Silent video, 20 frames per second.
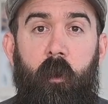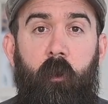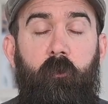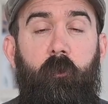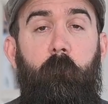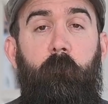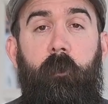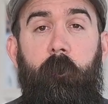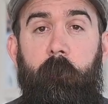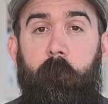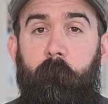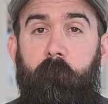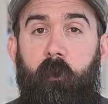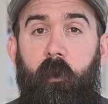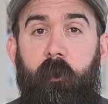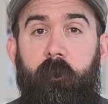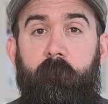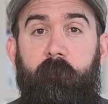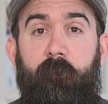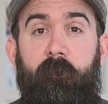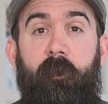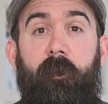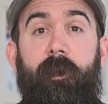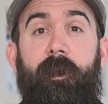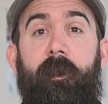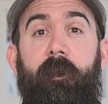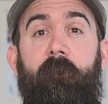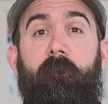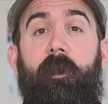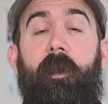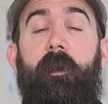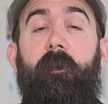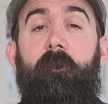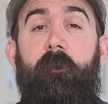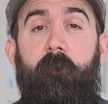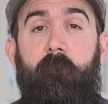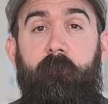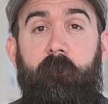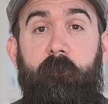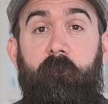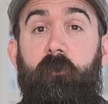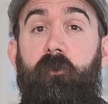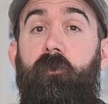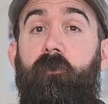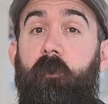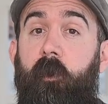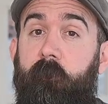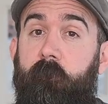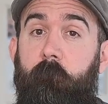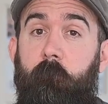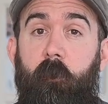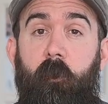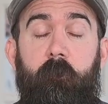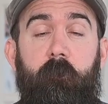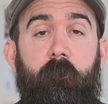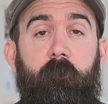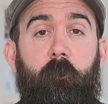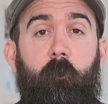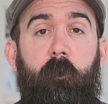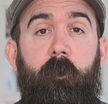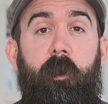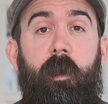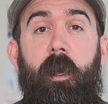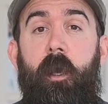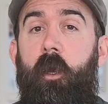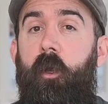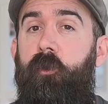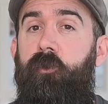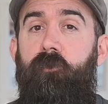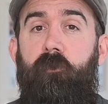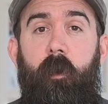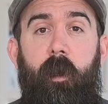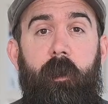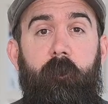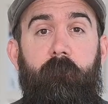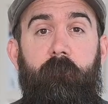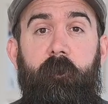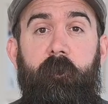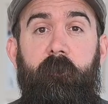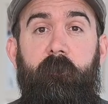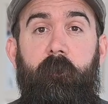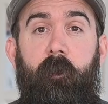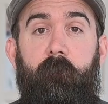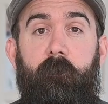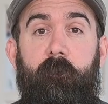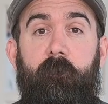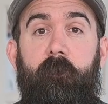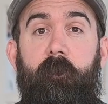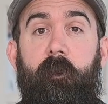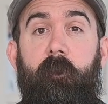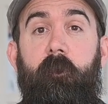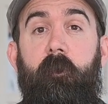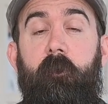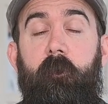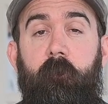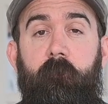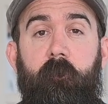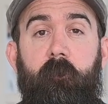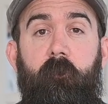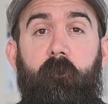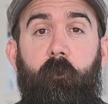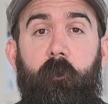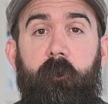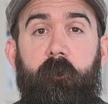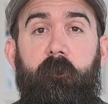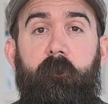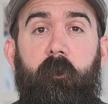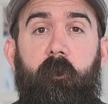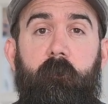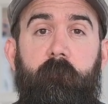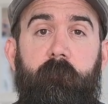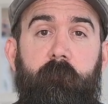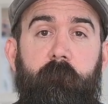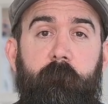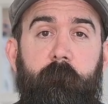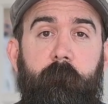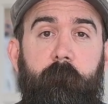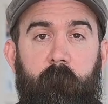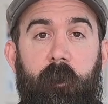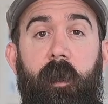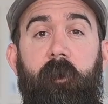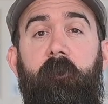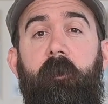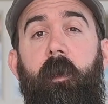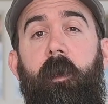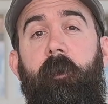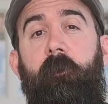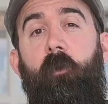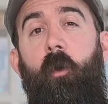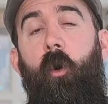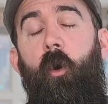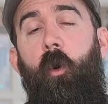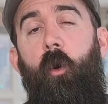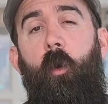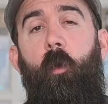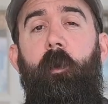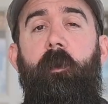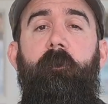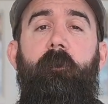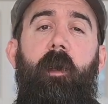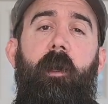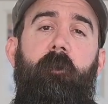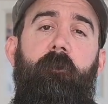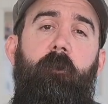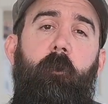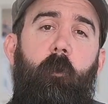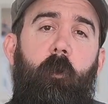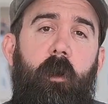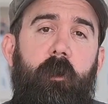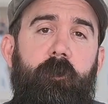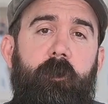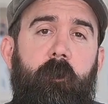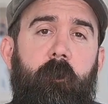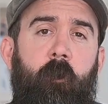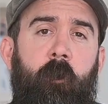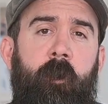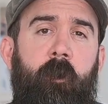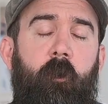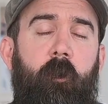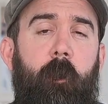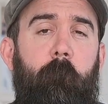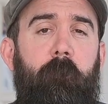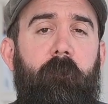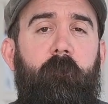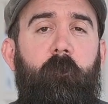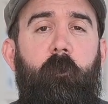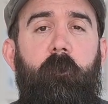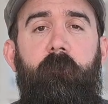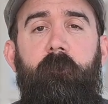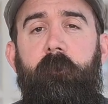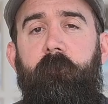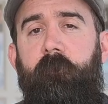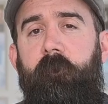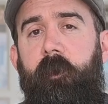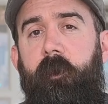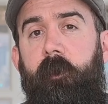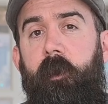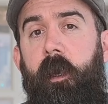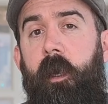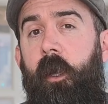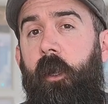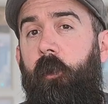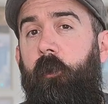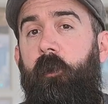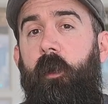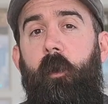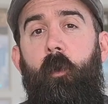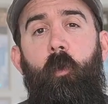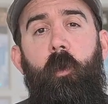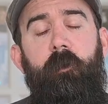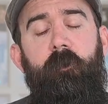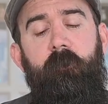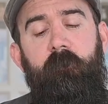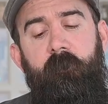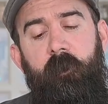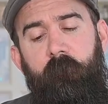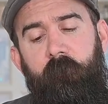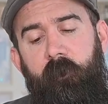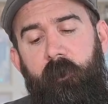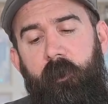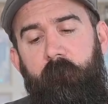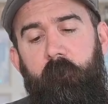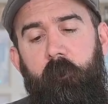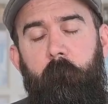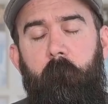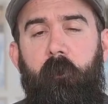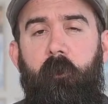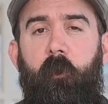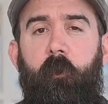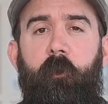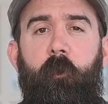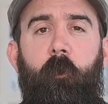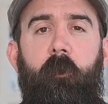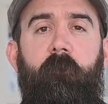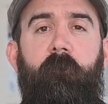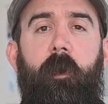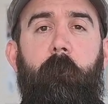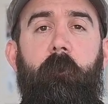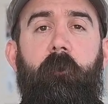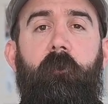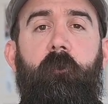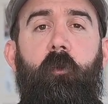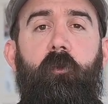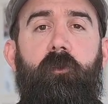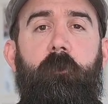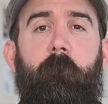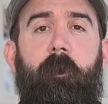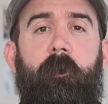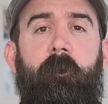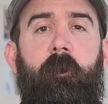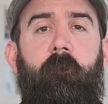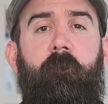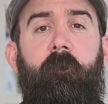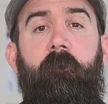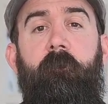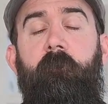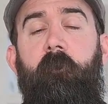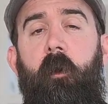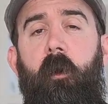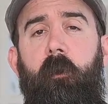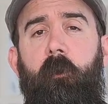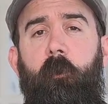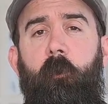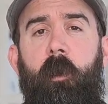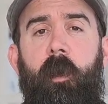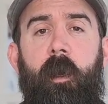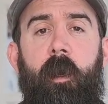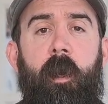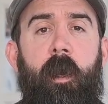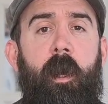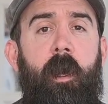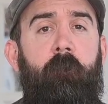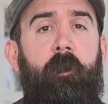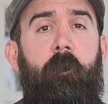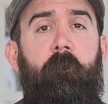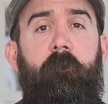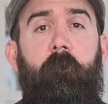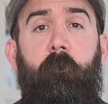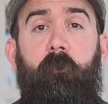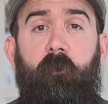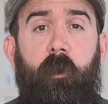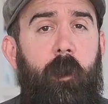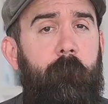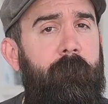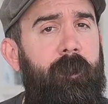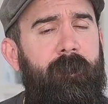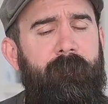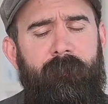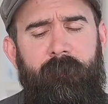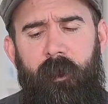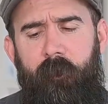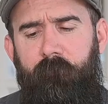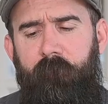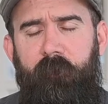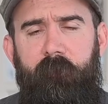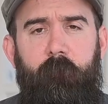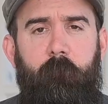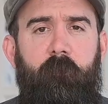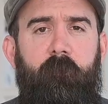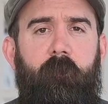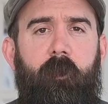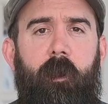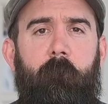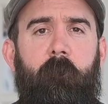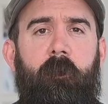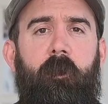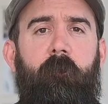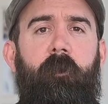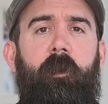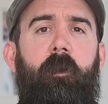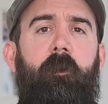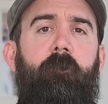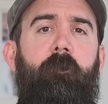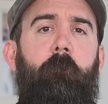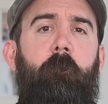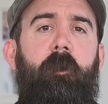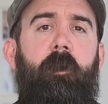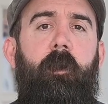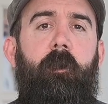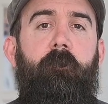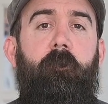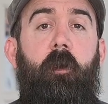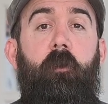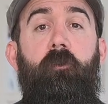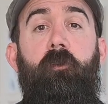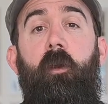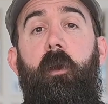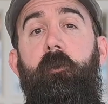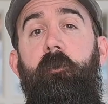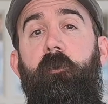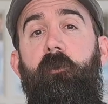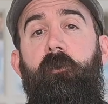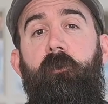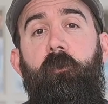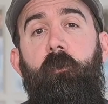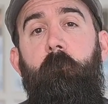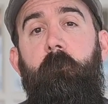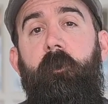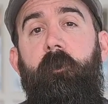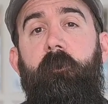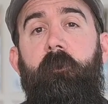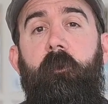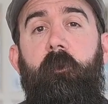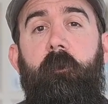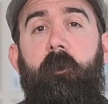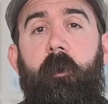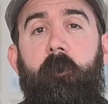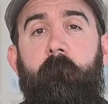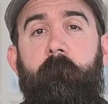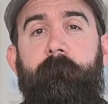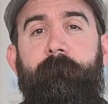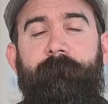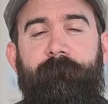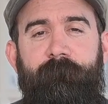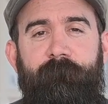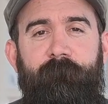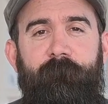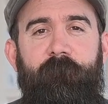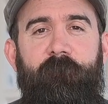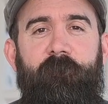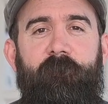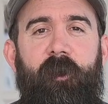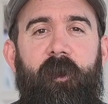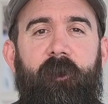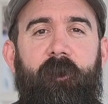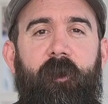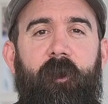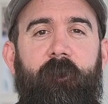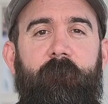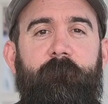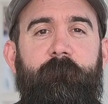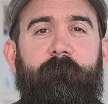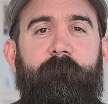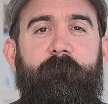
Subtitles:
So premium products, there is a difference. Trust me on this one. Try it for yourself and see the difference for yourself. Thanks again, as always, guys, for watching. Now here on episode 15. If you got questions, definitely leave them below. You know where to find me on social media. Definitely follow. If you haven't subscribed yet, definitely subscribe. I love hearing from you guys. I'll talk to you soon, but until then, take care.